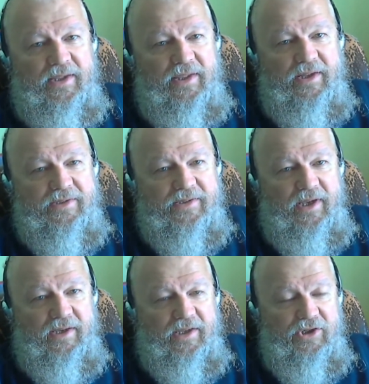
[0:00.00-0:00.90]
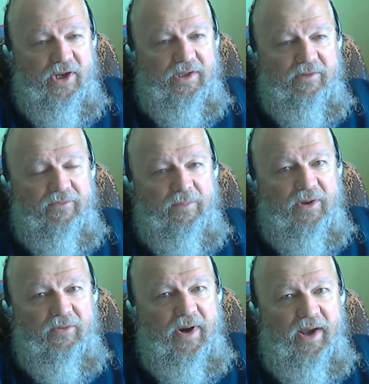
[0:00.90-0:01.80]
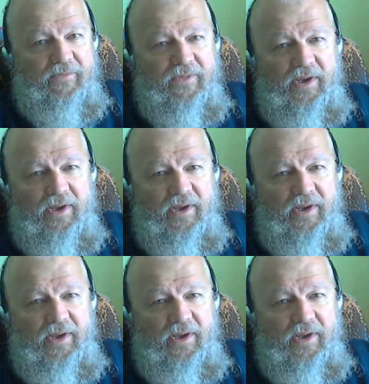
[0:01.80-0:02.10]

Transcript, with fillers: that it's uh, ejected from the craft.